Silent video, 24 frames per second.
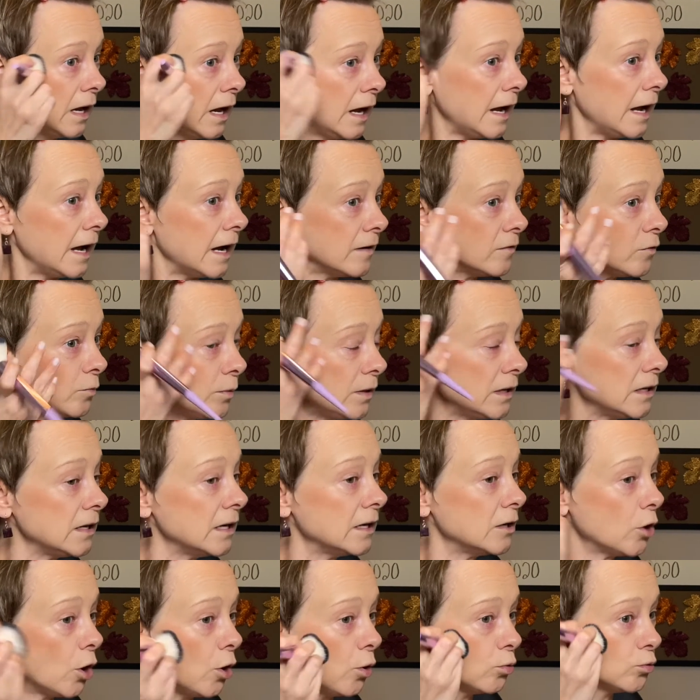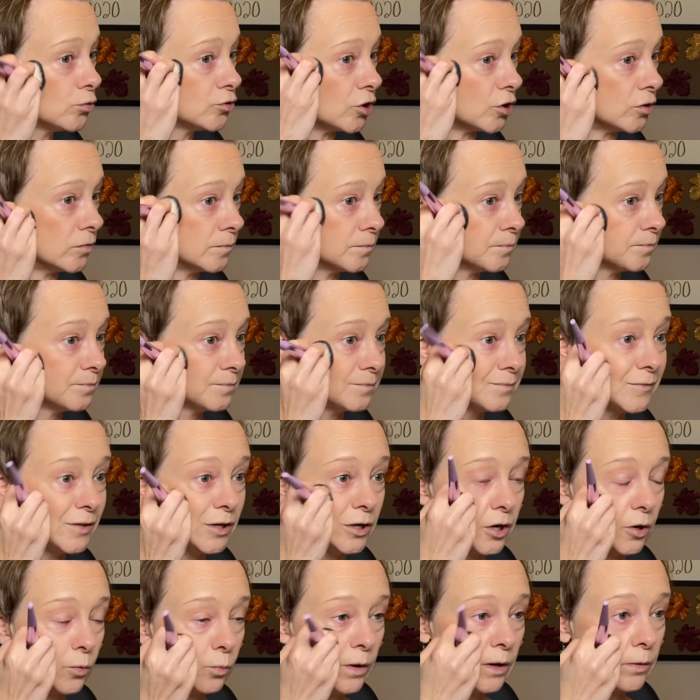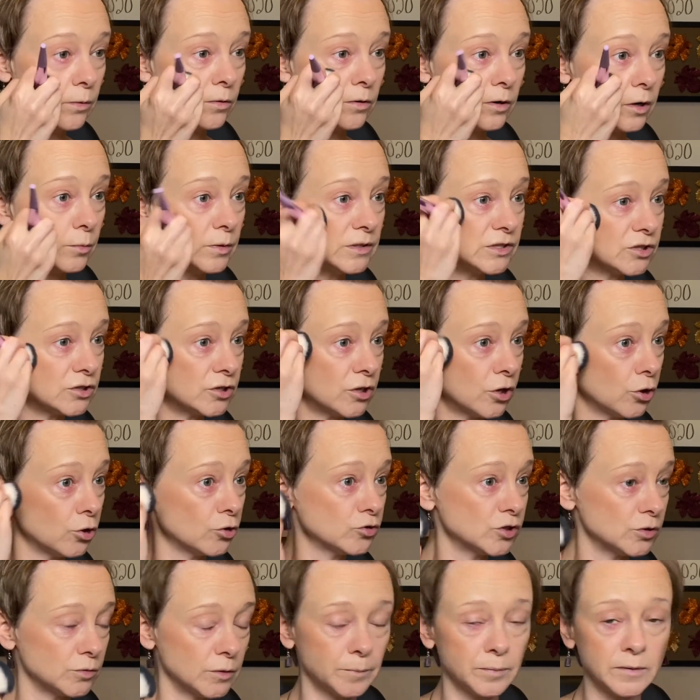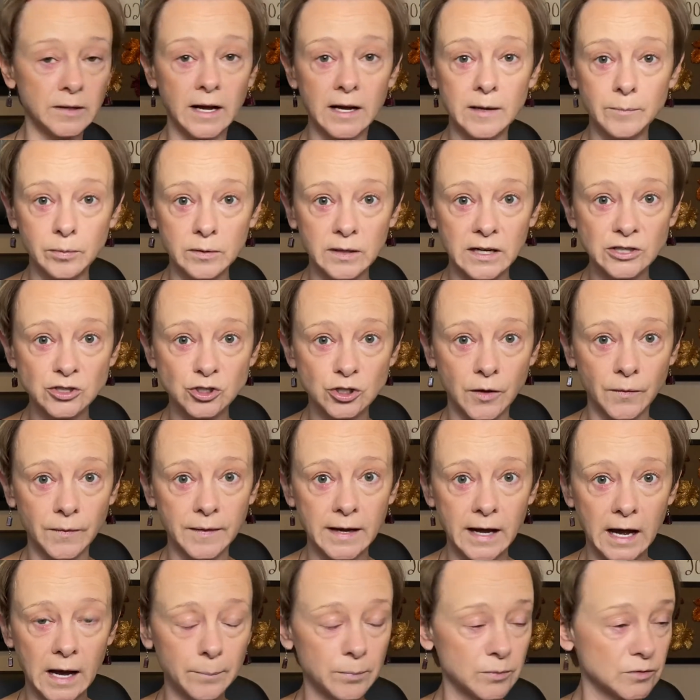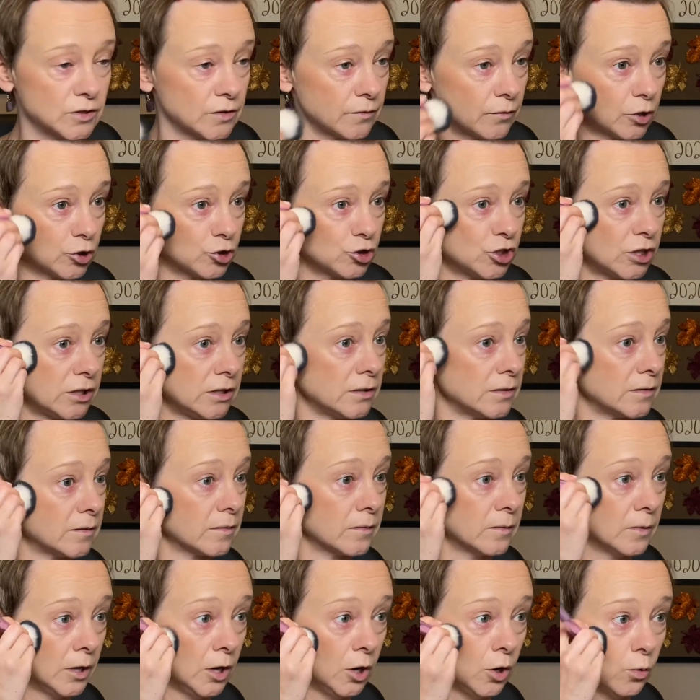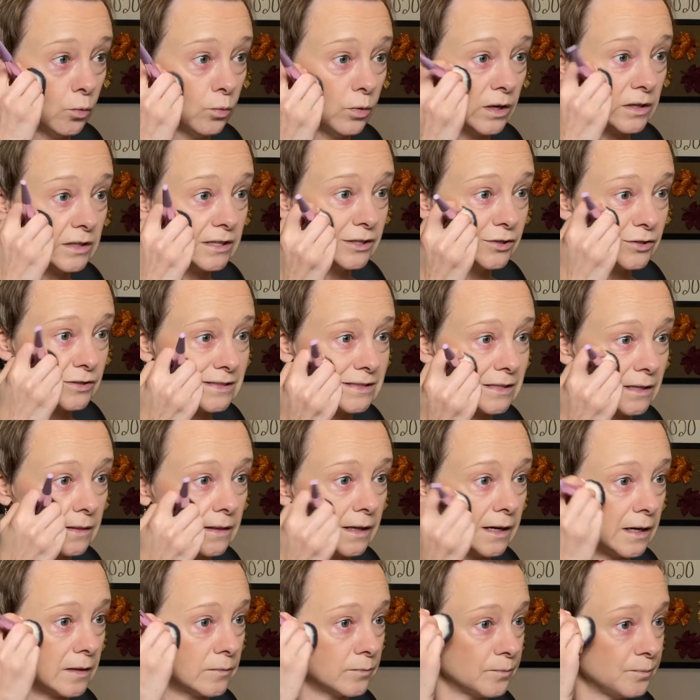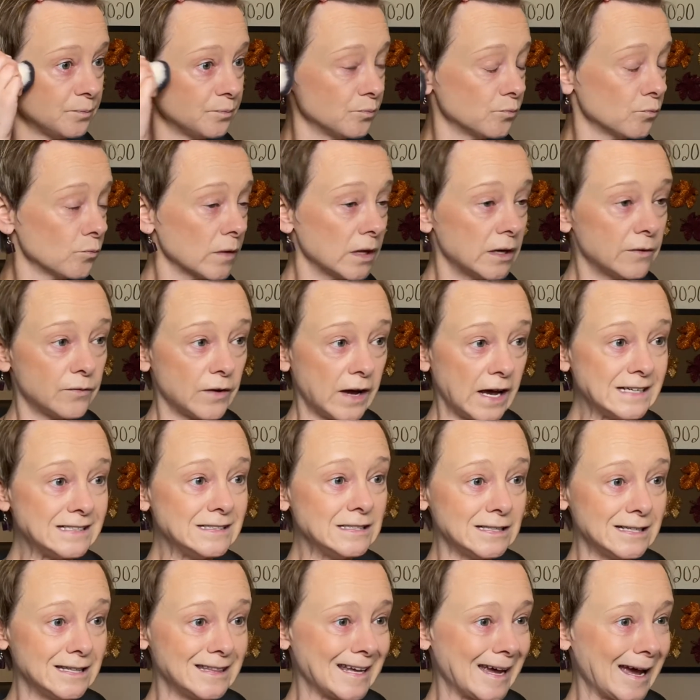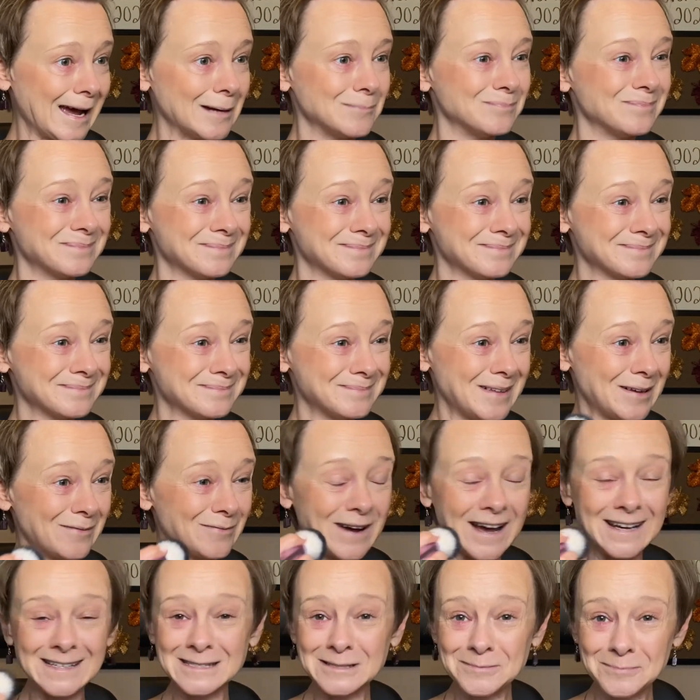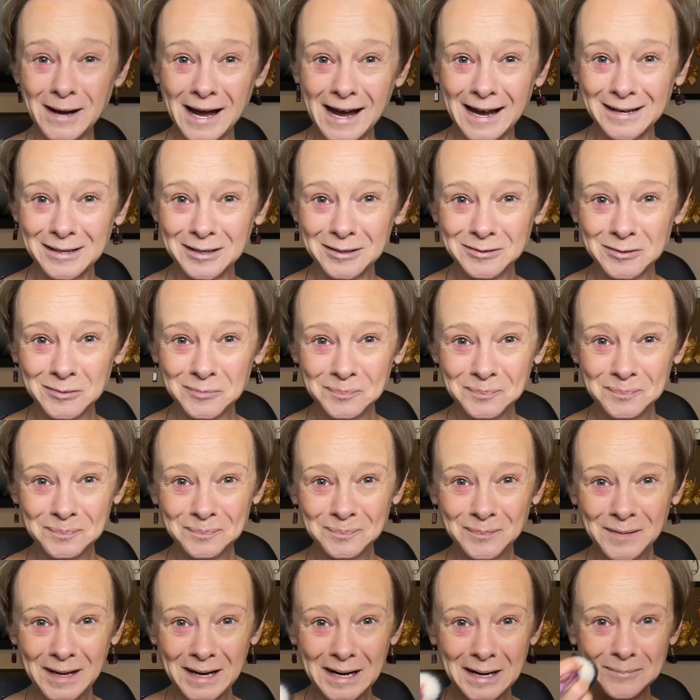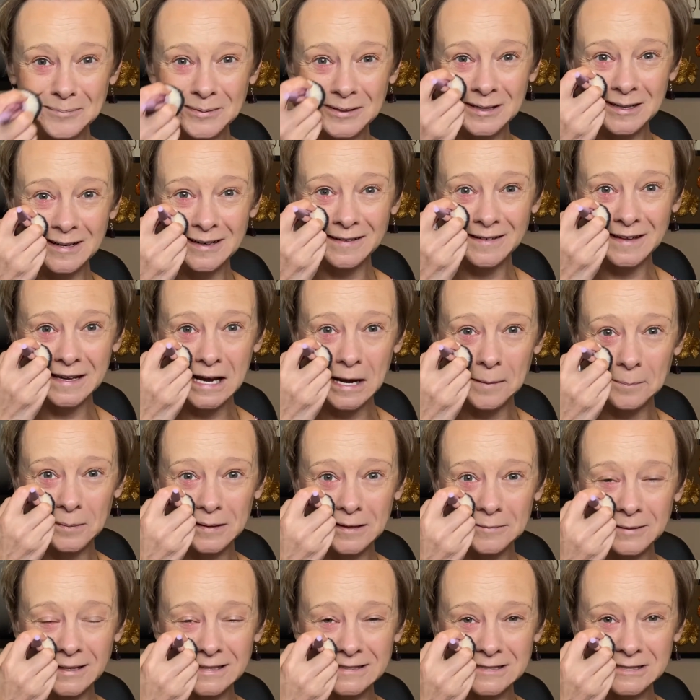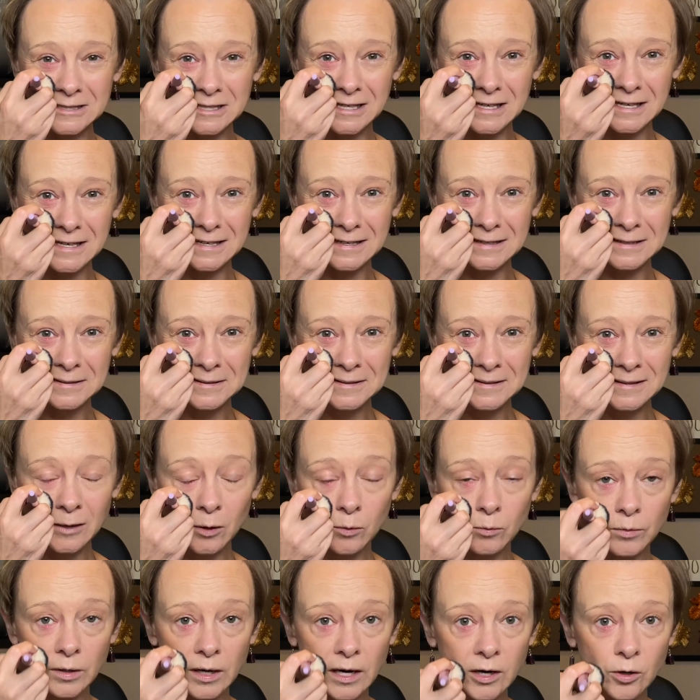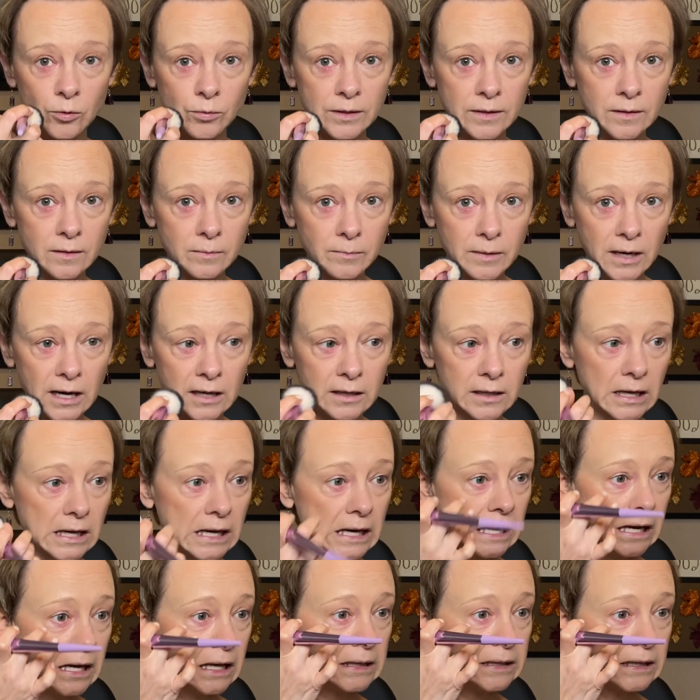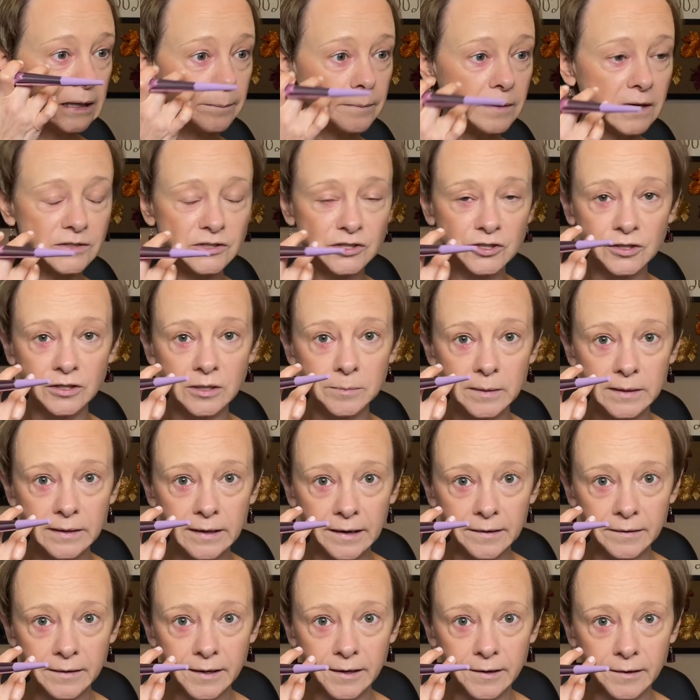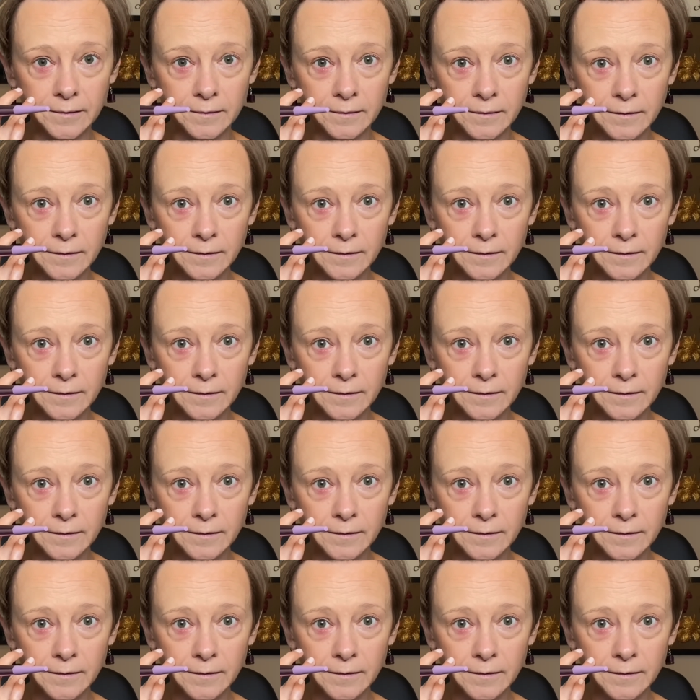As we get older, you know, we were always told to apply blush on the apples of our cheeks. Well, here's the thing. If I did that, if I smiled and I put it on the apple of my cheek, when I quit smiling, that blush is going to be down here.